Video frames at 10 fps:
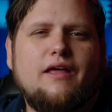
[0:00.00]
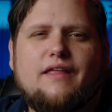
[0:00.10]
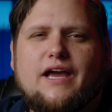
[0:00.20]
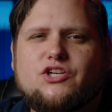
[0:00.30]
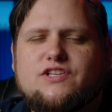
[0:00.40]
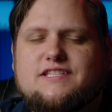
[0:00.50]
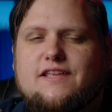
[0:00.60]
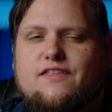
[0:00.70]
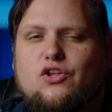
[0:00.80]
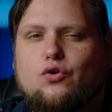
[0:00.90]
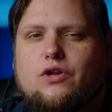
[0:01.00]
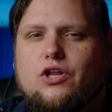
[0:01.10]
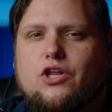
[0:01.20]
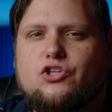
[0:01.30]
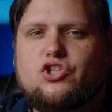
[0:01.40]
They actually said that you can
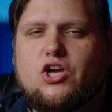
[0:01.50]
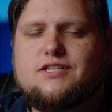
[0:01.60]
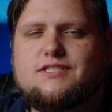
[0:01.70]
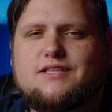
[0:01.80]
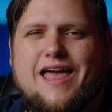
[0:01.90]
adjust